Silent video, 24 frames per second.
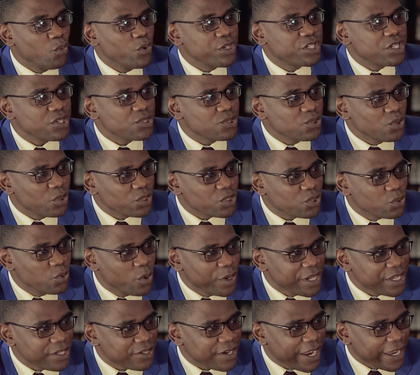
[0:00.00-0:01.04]
which is not
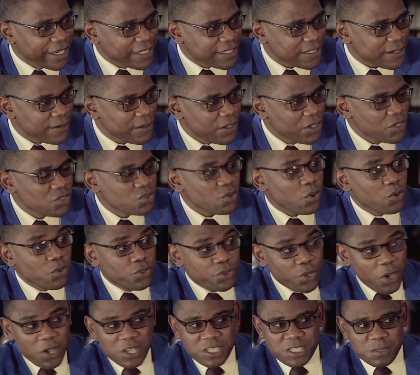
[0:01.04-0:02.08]
going right. So
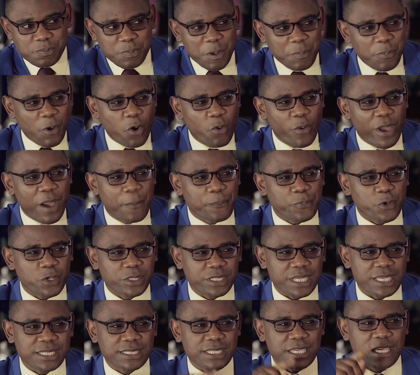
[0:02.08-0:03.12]
those people who are
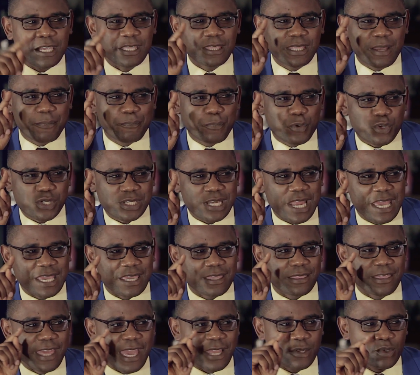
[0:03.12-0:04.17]
protesting in the bush
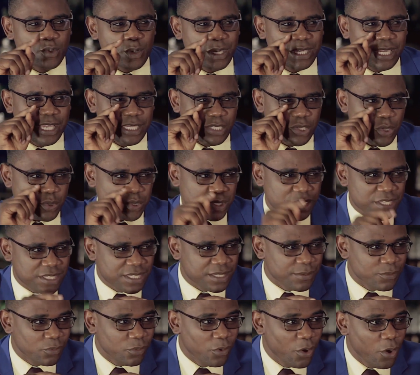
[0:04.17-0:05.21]
like they are doing
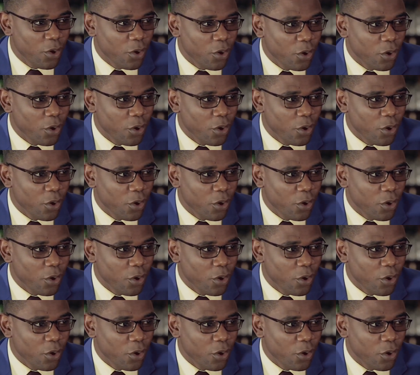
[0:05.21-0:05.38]
exorcism